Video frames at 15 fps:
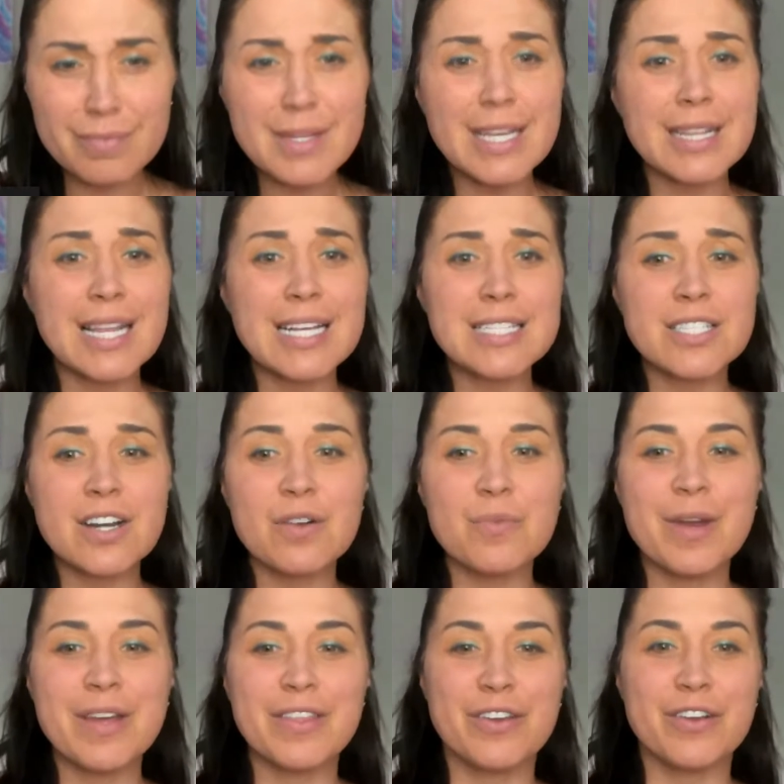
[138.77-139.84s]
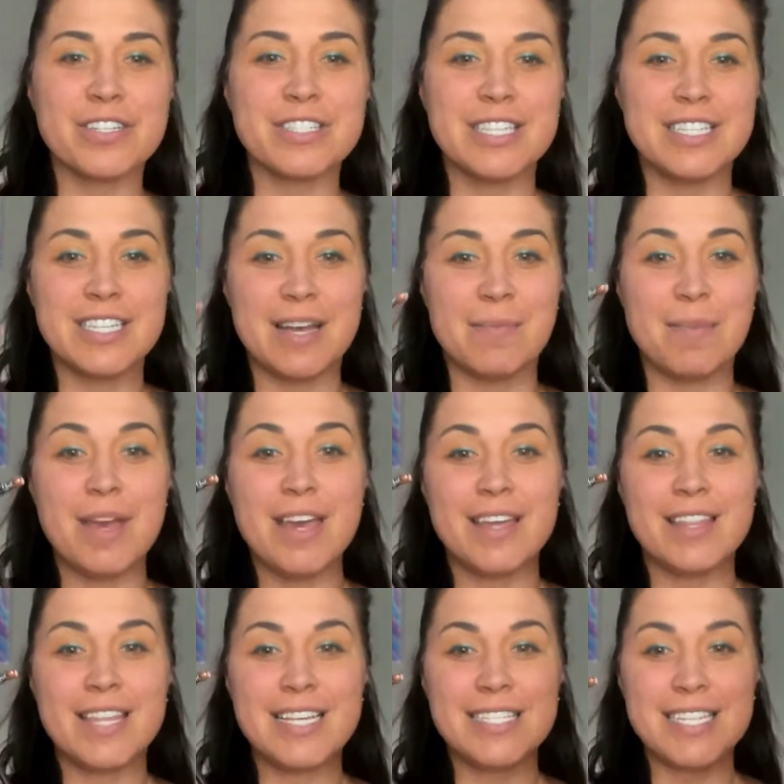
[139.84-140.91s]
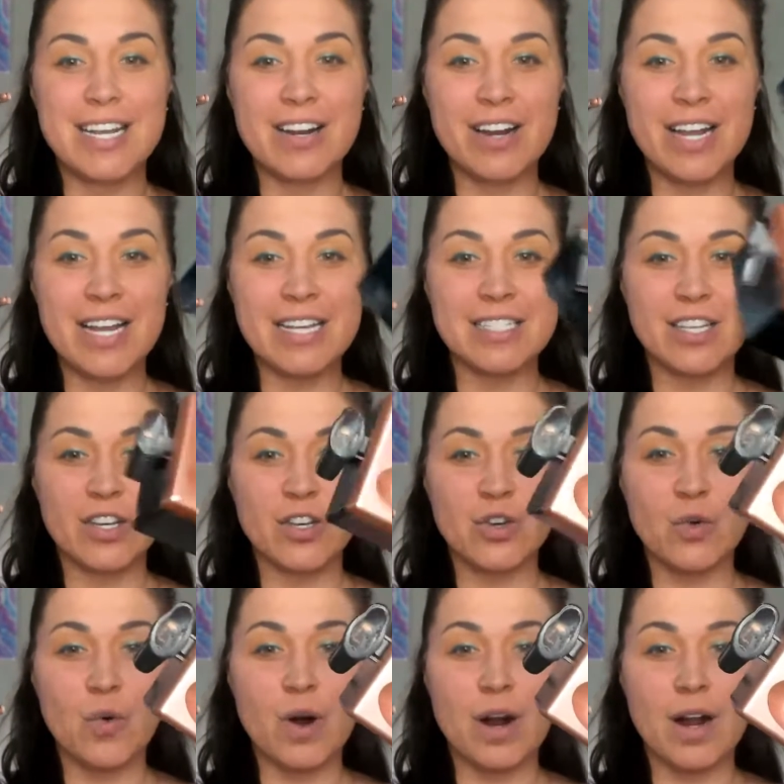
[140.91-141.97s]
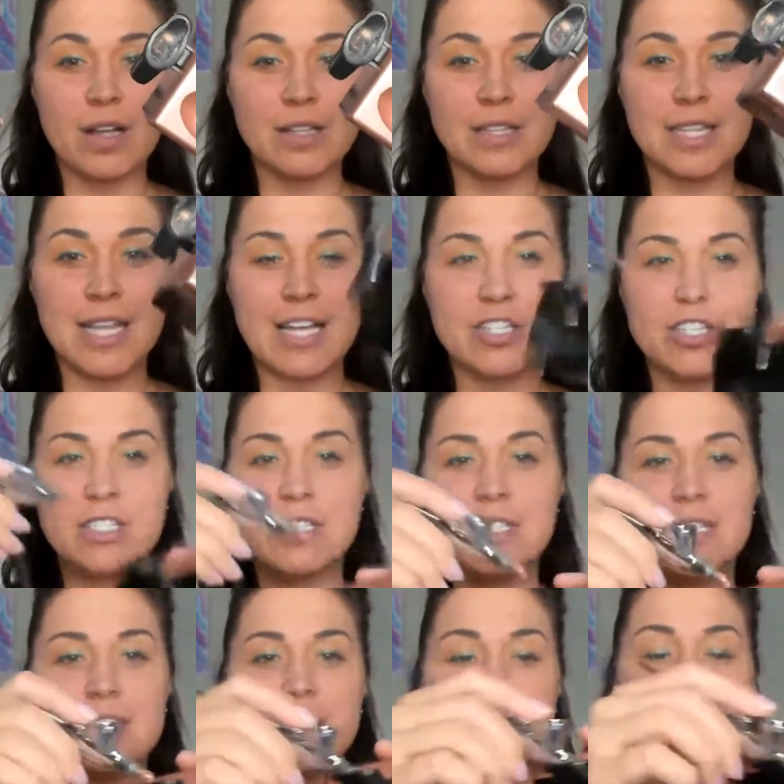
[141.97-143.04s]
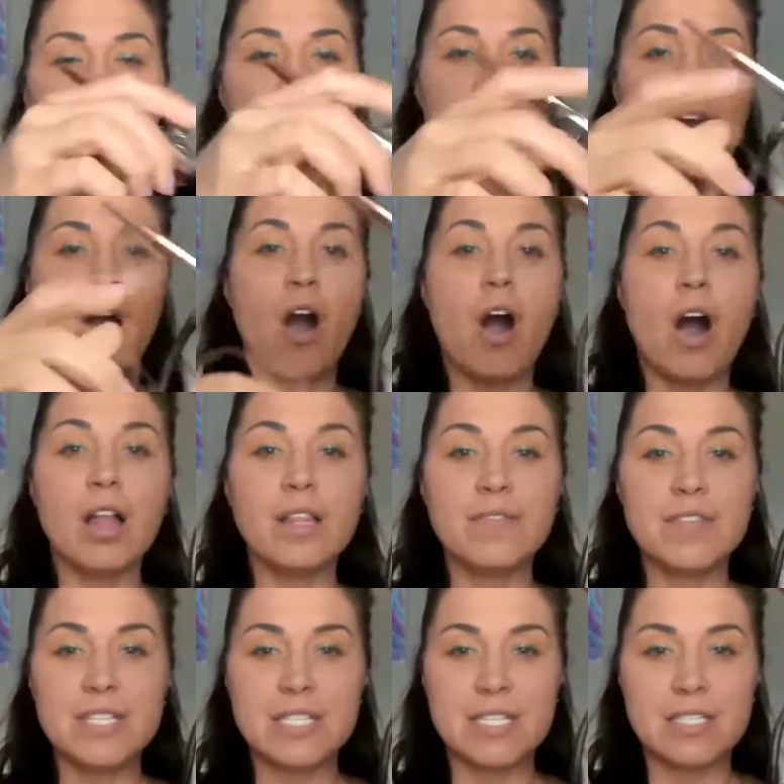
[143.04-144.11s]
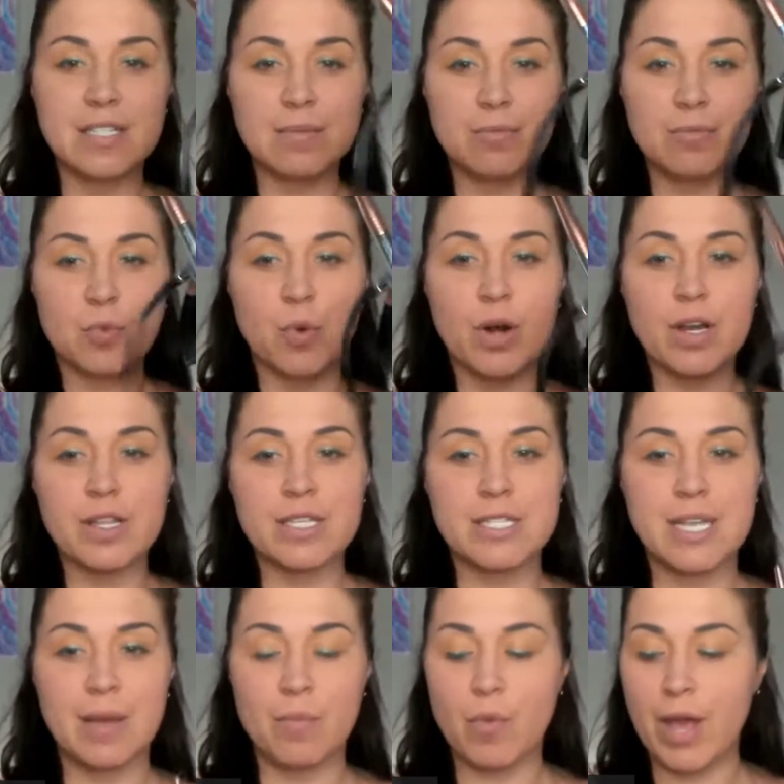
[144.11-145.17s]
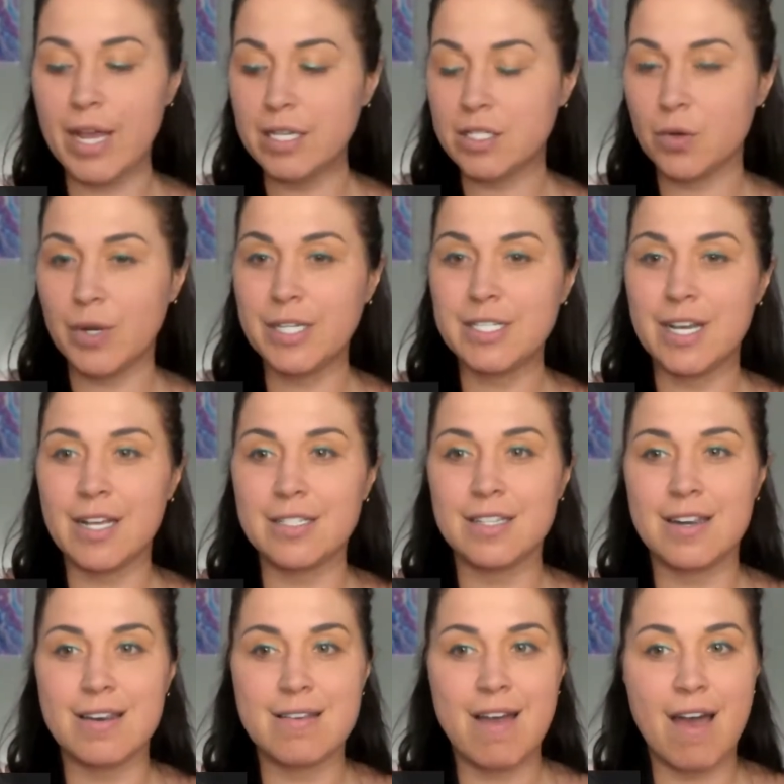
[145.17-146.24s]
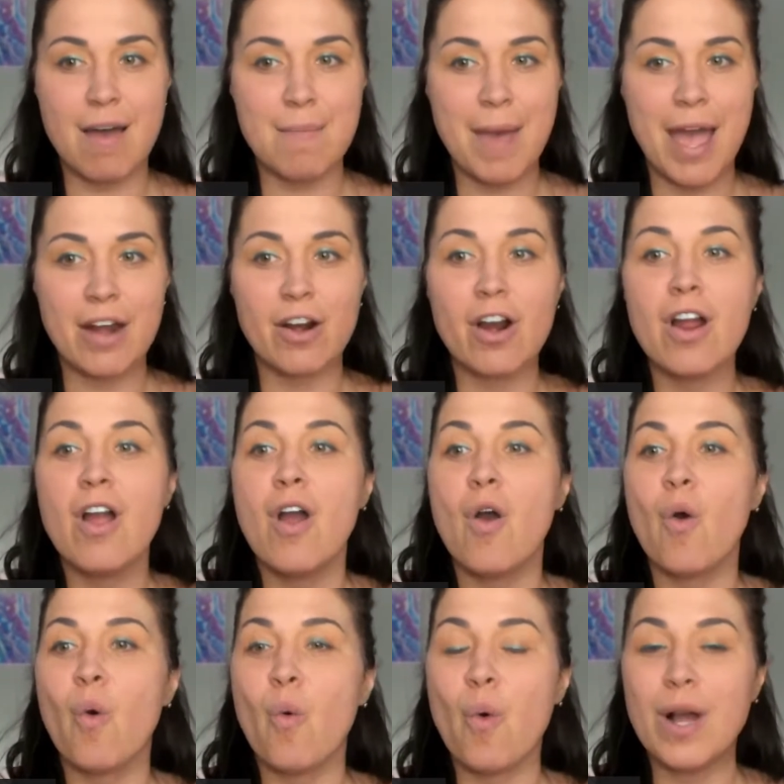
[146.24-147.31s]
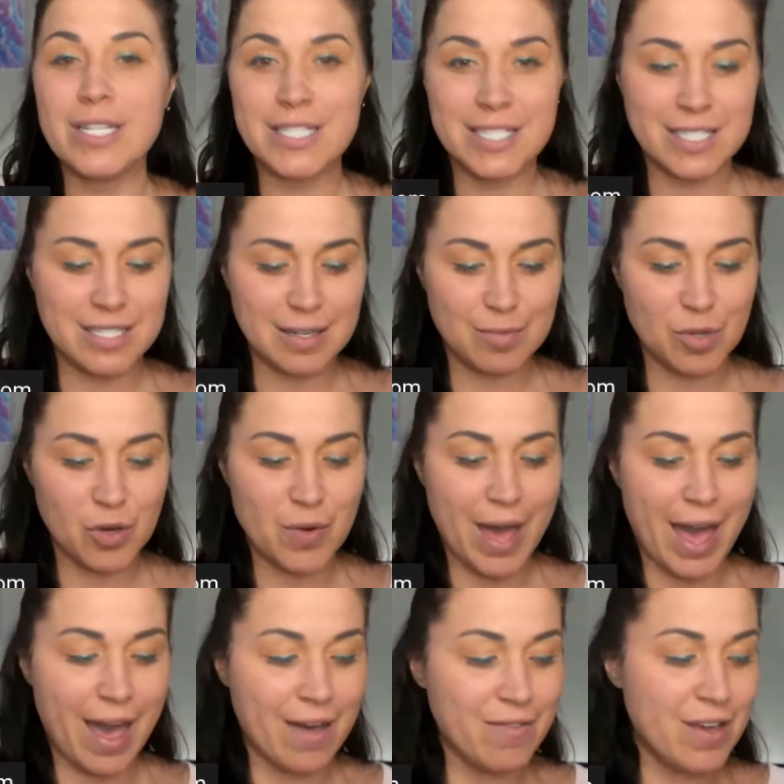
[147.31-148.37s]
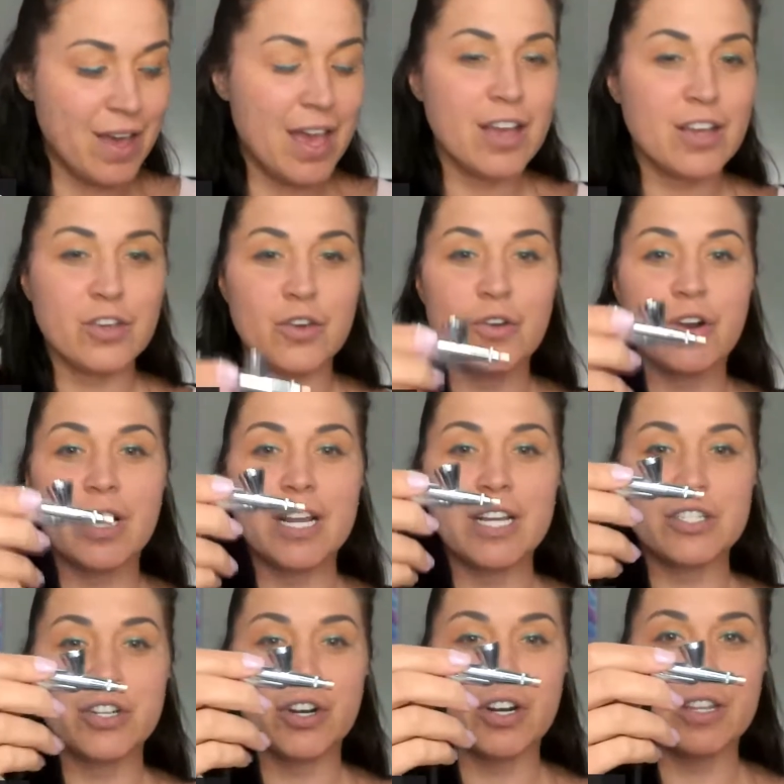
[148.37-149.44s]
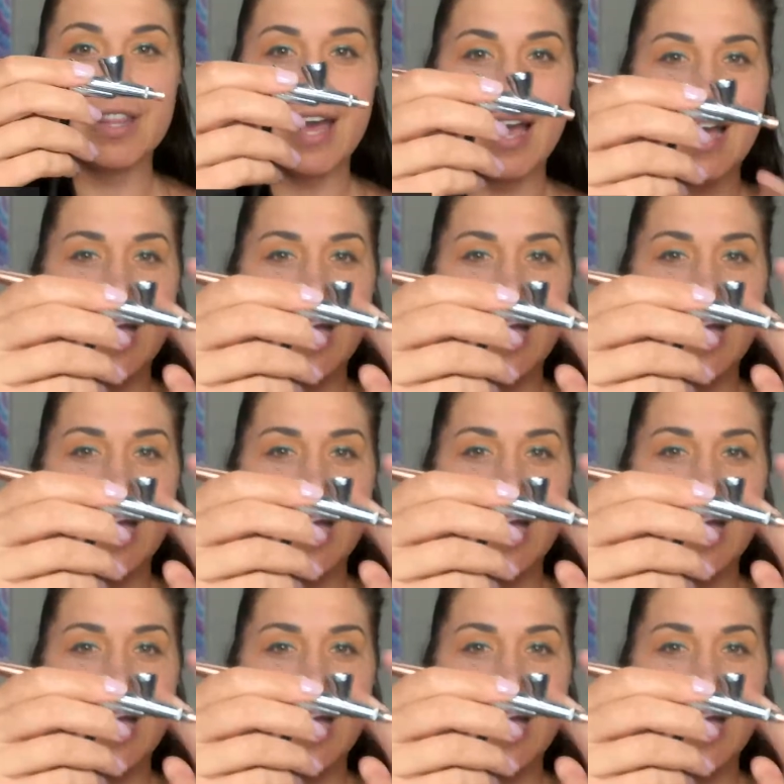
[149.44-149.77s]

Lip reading: Let's start with your system. This here is your Legend system. All of the systems work the same way, so it does not matter what system you have. You're gonna turn that